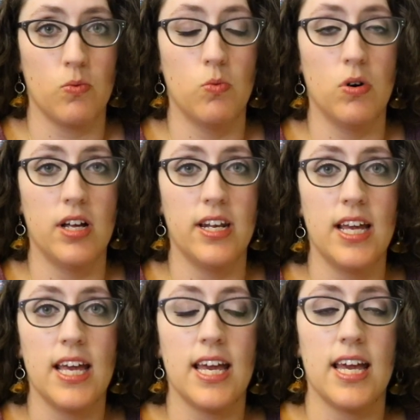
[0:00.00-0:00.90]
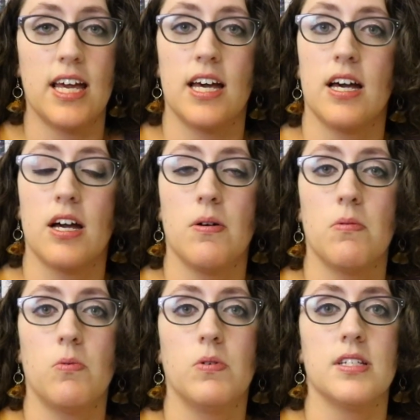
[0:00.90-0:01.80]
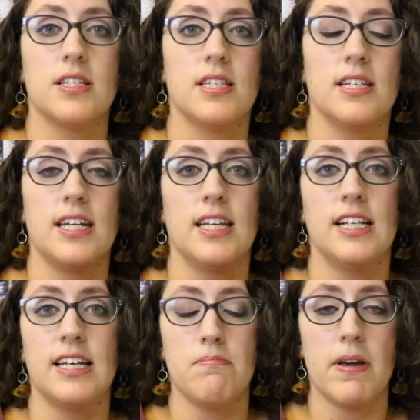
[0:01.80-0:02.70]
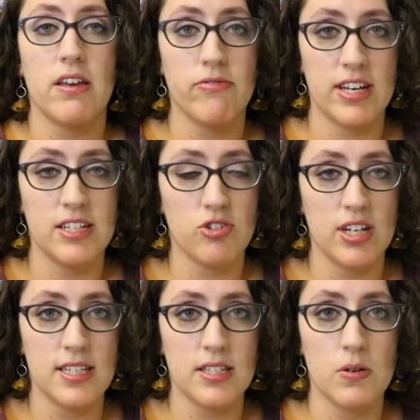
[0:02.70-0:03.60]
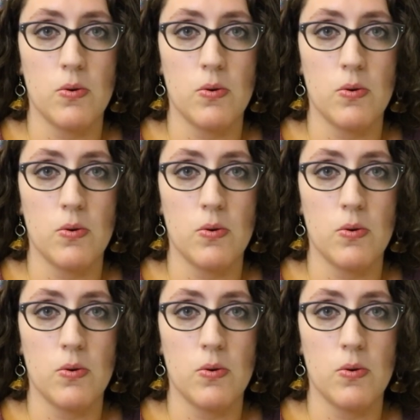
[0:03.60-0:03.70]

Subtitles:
One was the Nina Lee Mayfair dress,